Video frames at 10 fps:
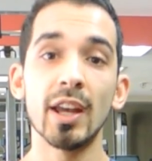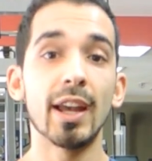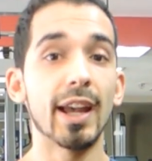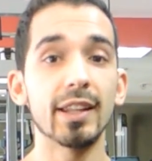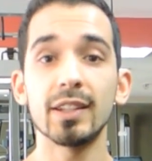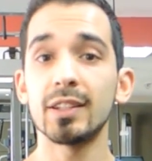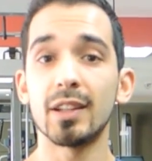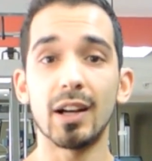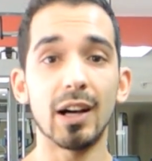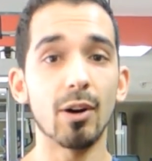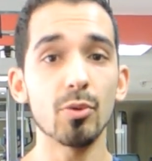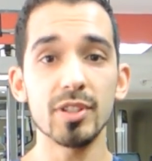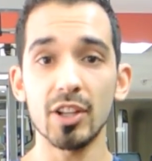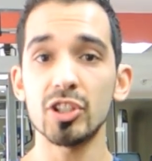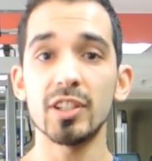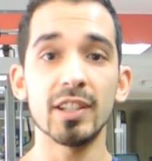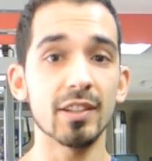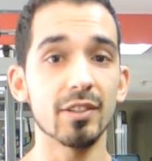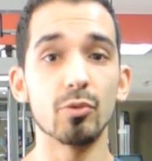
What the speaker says: And then I was actually